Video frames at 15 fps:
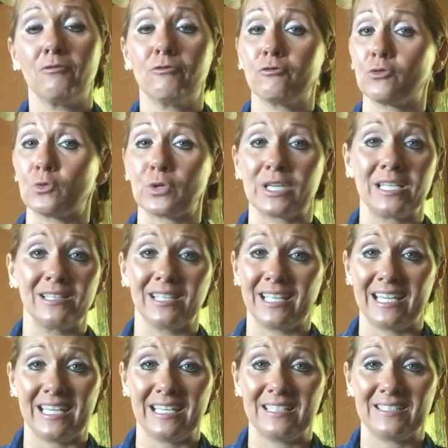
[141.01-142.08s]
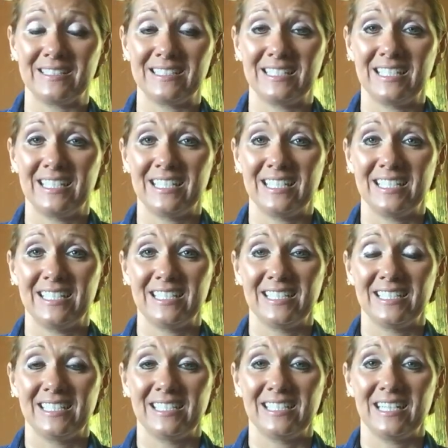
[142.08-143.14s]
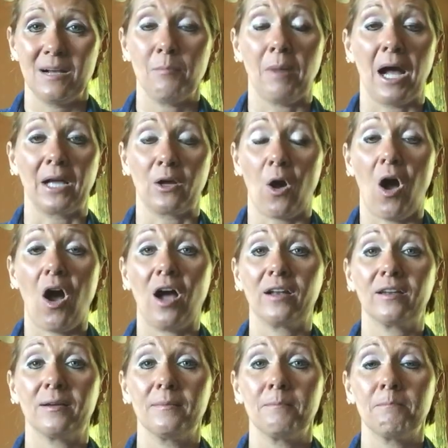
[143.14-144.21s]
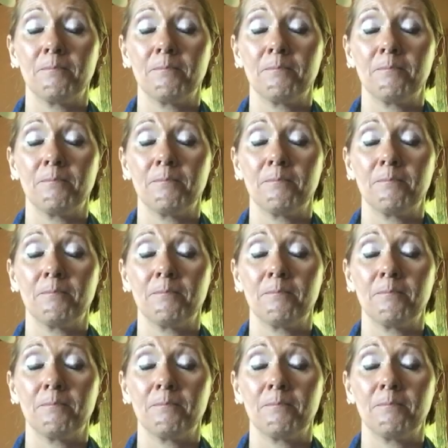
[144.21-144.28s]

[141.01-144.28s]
freely by God.